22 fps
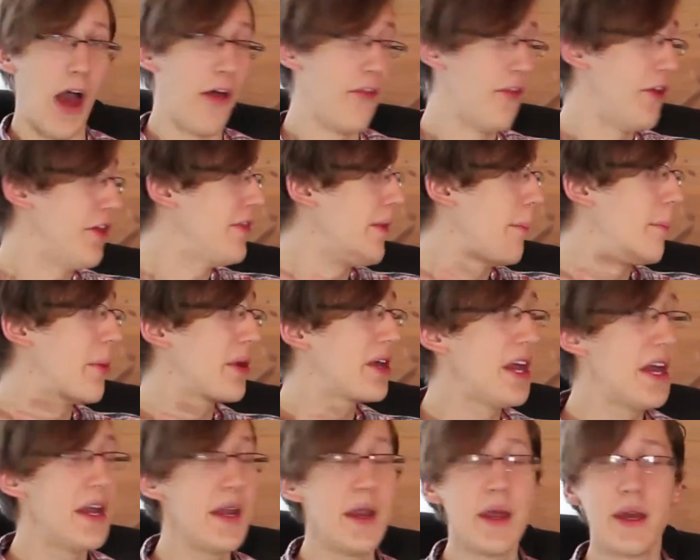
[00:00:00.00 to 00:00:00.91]
And in the
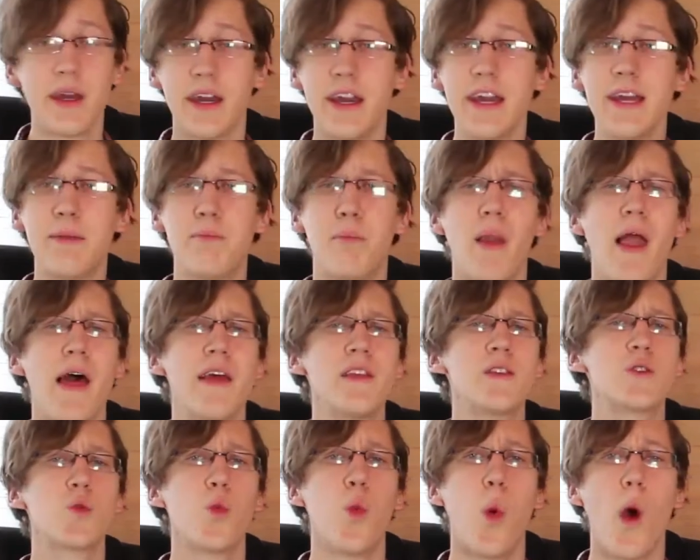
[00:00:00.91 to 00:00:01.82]
beginning, it
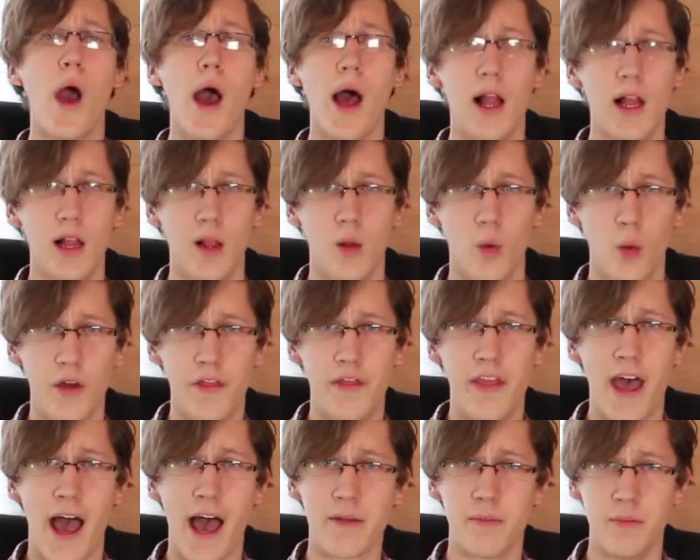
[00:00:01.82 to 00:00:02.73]
blends well
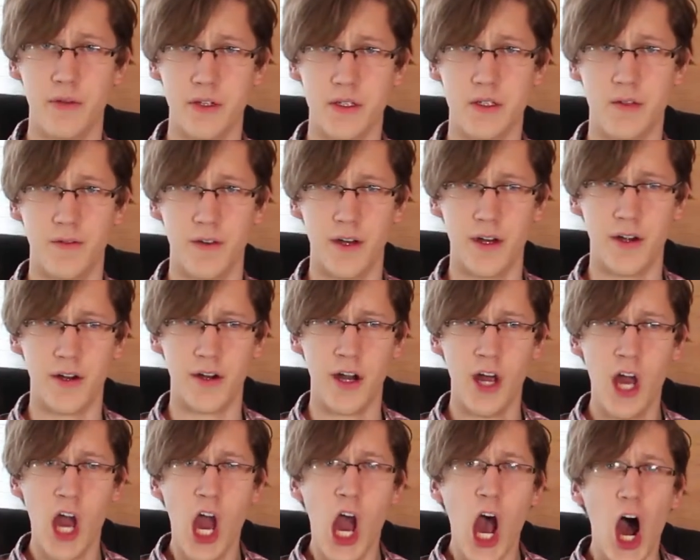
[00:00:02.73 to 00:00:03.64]
with the atmosphere.
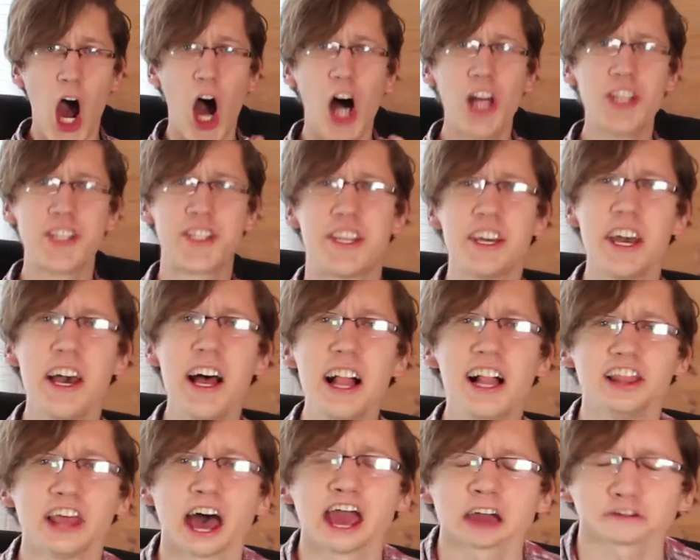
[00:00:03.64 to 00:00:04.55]

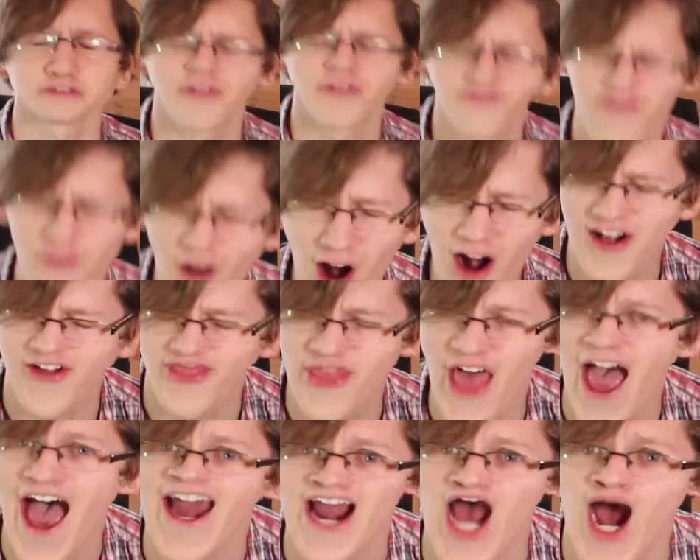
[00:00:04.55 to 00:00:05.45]
Until they fuck
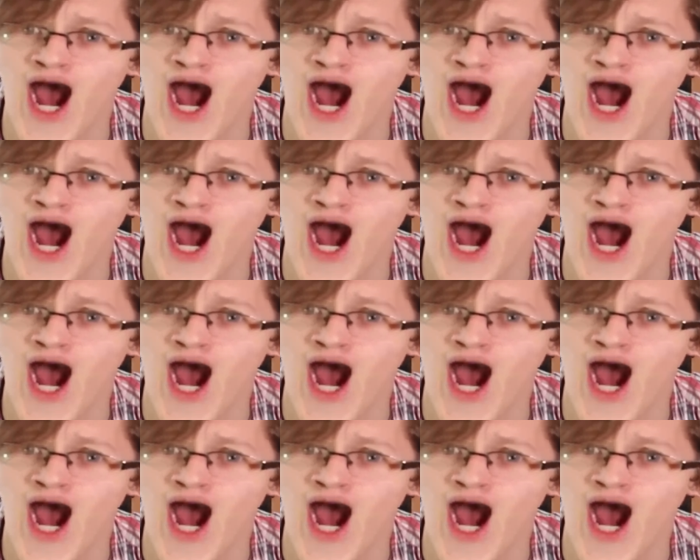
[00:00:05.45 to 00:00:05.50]
that